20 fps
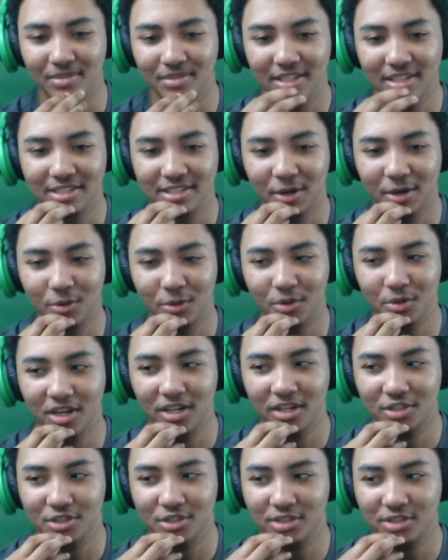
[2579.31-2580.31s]
So
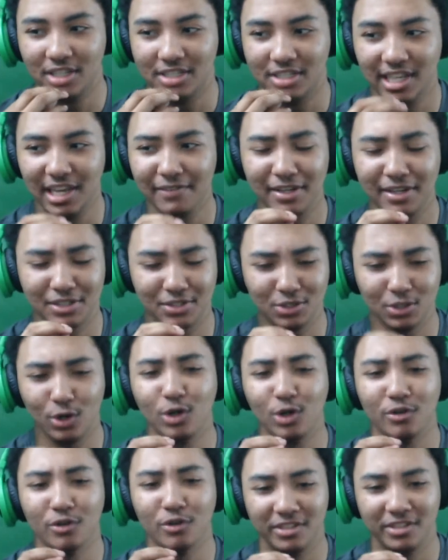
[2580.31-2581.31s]
does she have
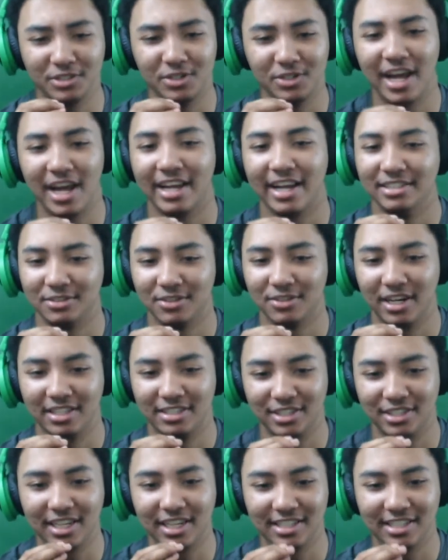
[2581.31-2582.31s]
control over the dragons?
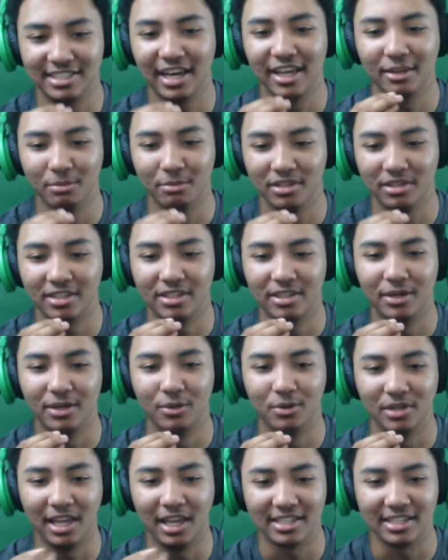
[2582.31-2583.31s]
Right? She can tell them what to do.
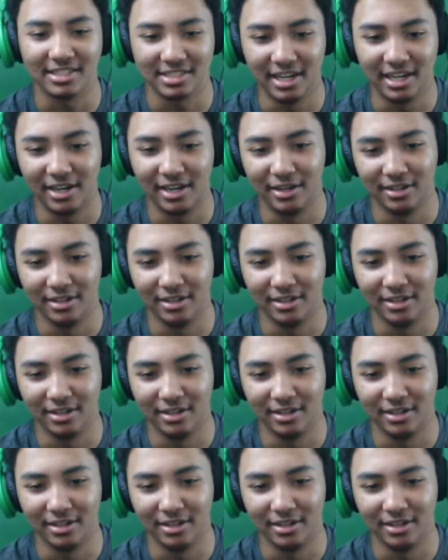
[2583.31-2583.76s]
They listen to her.